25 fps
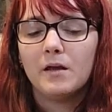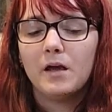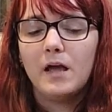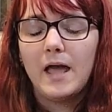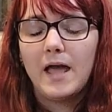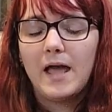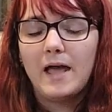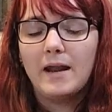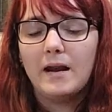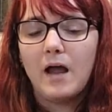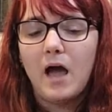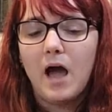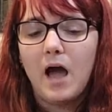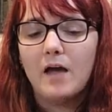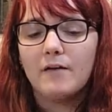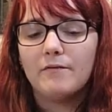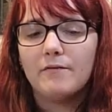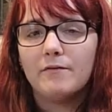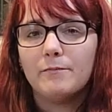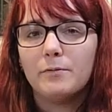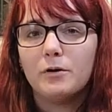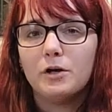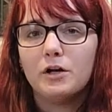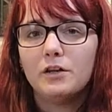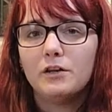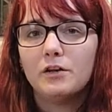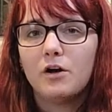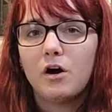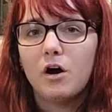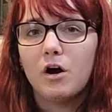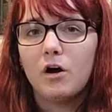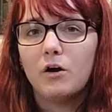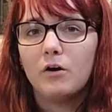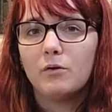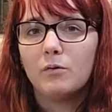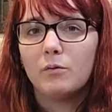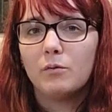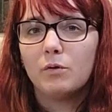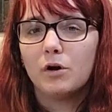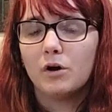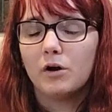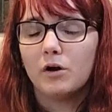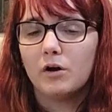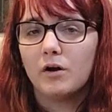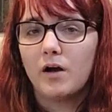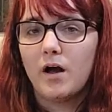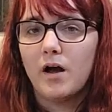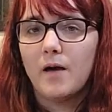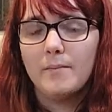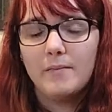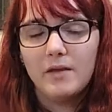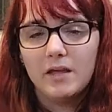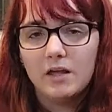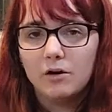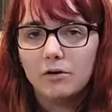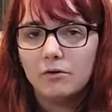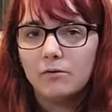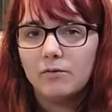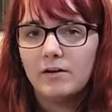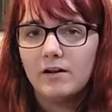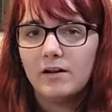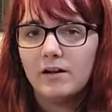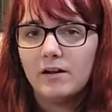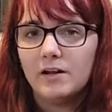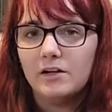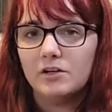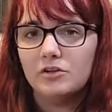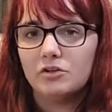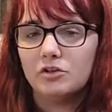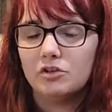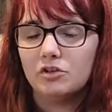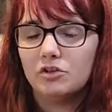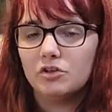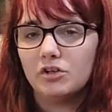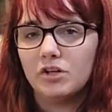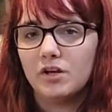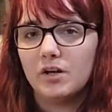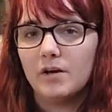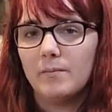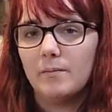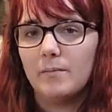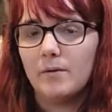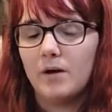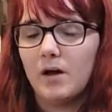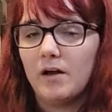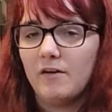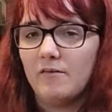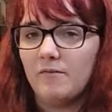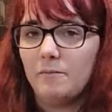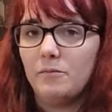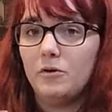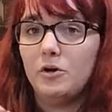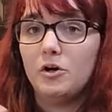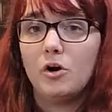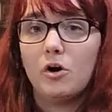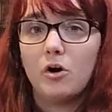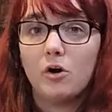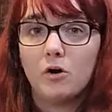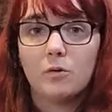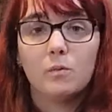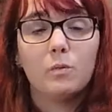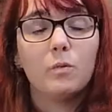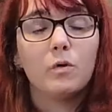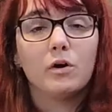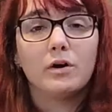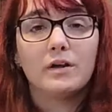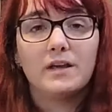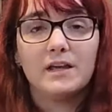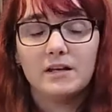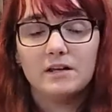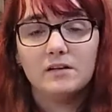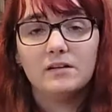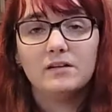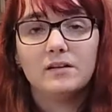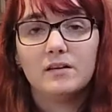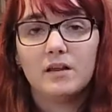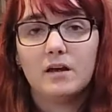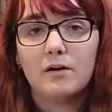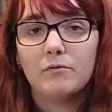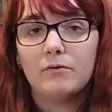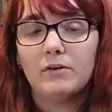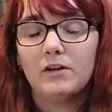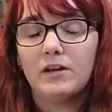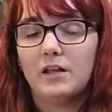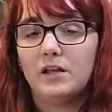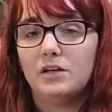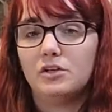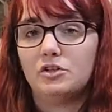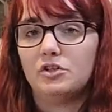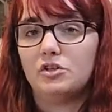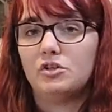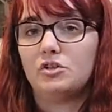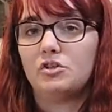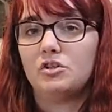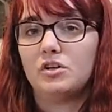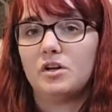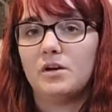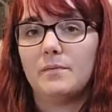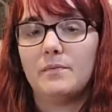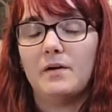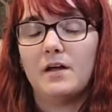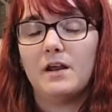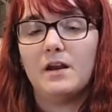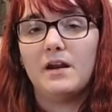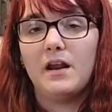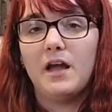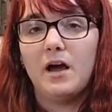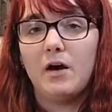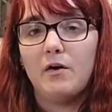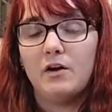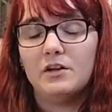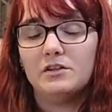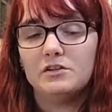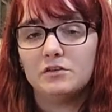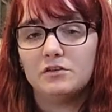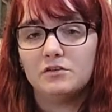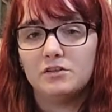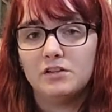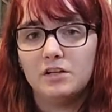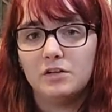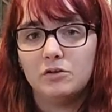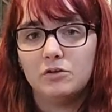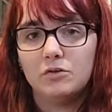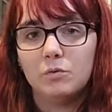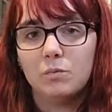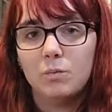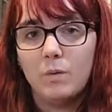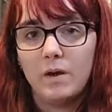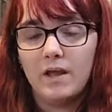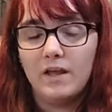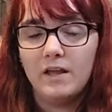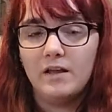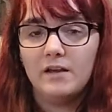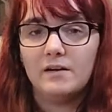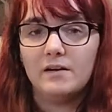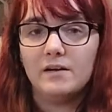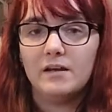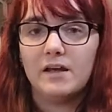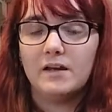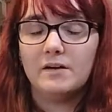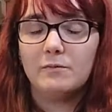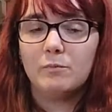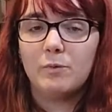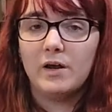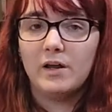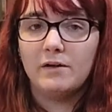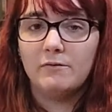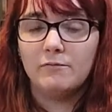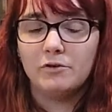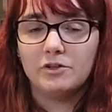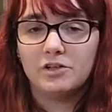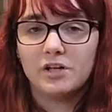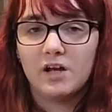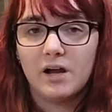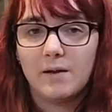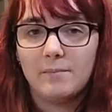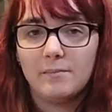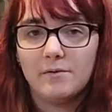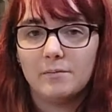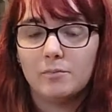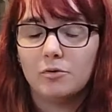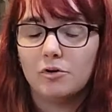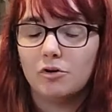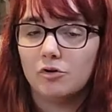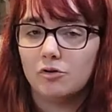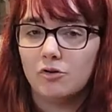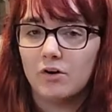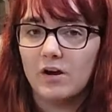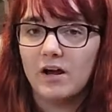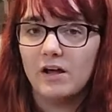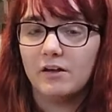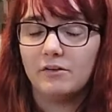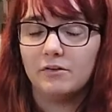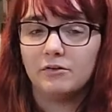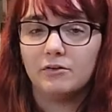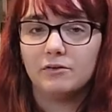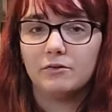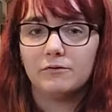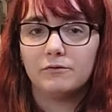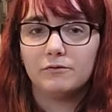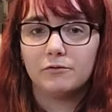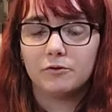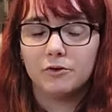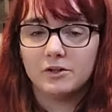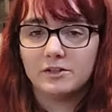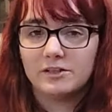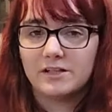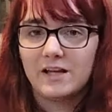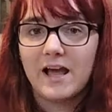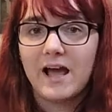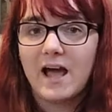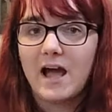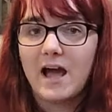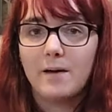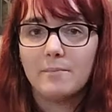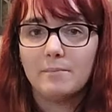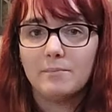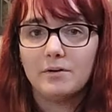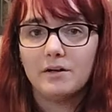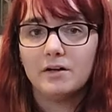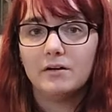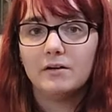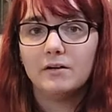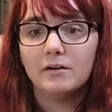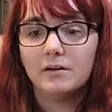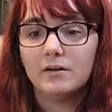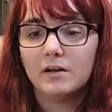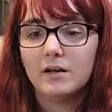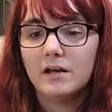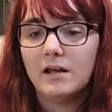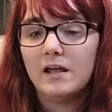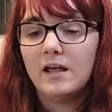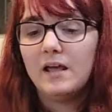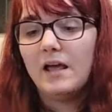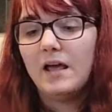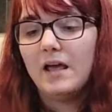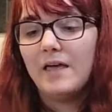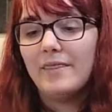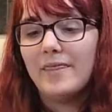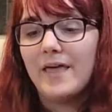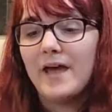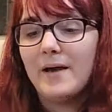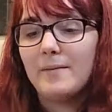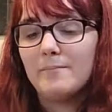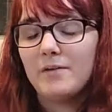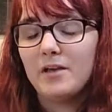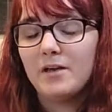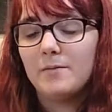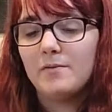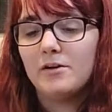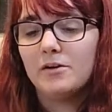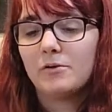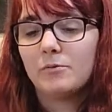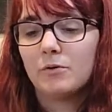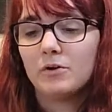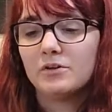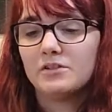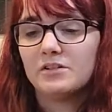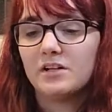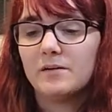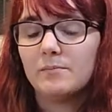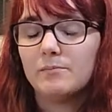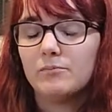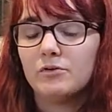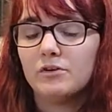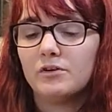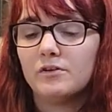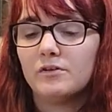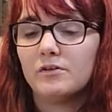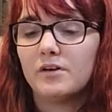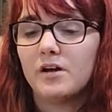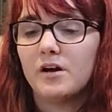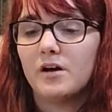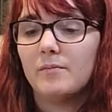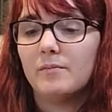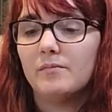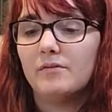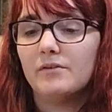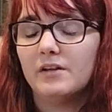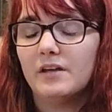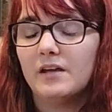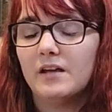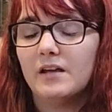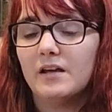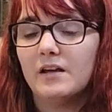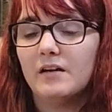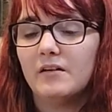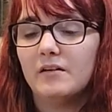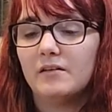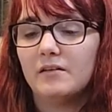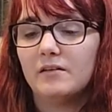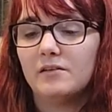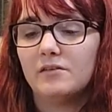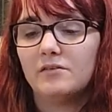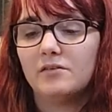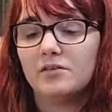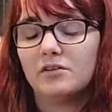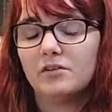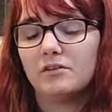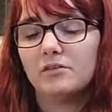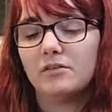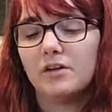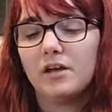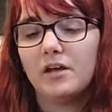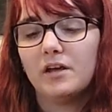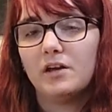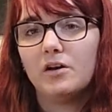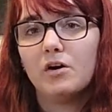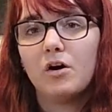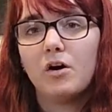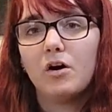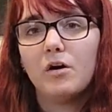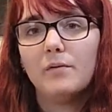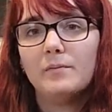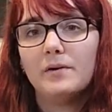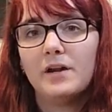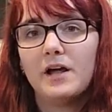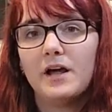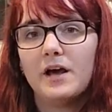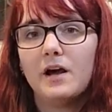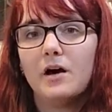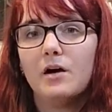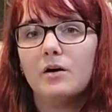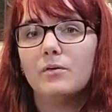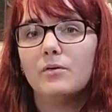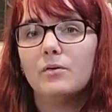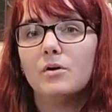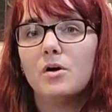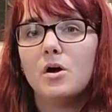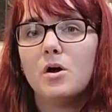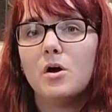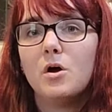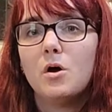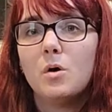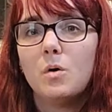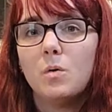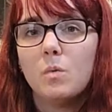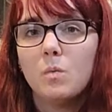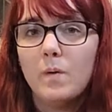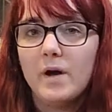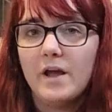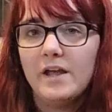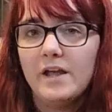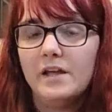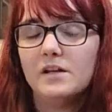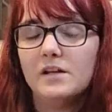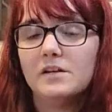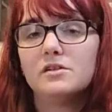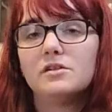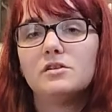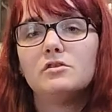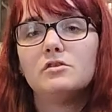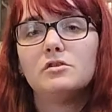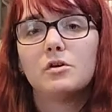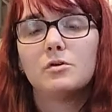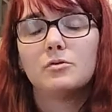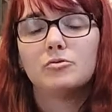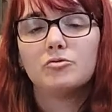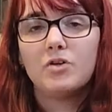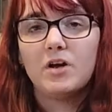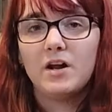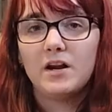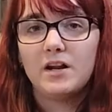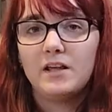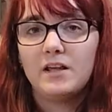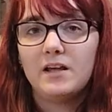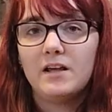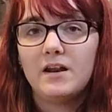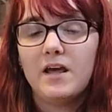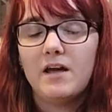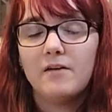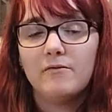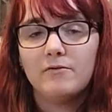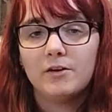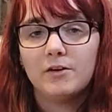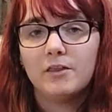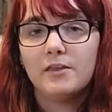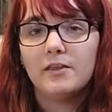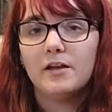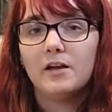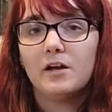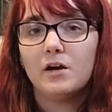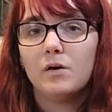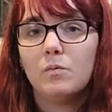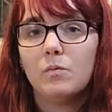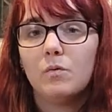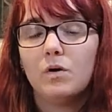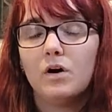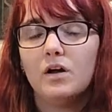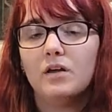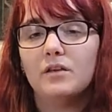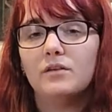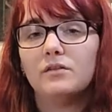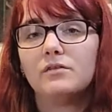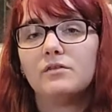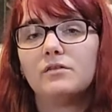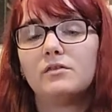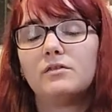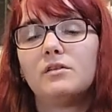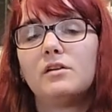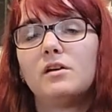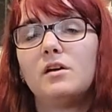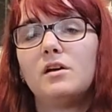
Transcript: and I've put in the hard work. I'm in a relationship. I've put hard work into that relationship, and now I just need to wait and wait for time to progress for it to happen. And that maybe is where temperance comes in, is it's just like, calm down, wait, don't try to get everything at once.